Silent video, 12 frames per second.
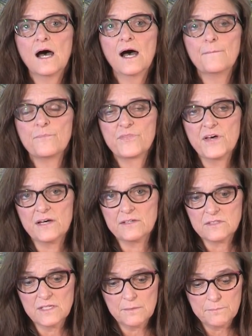
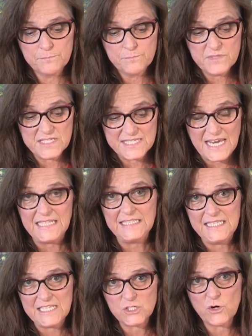the
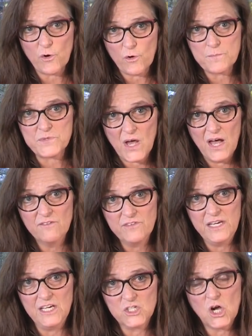salient terms
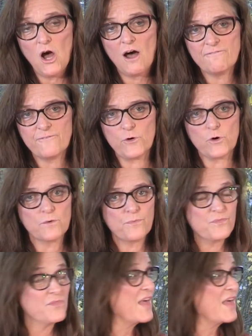of each offer.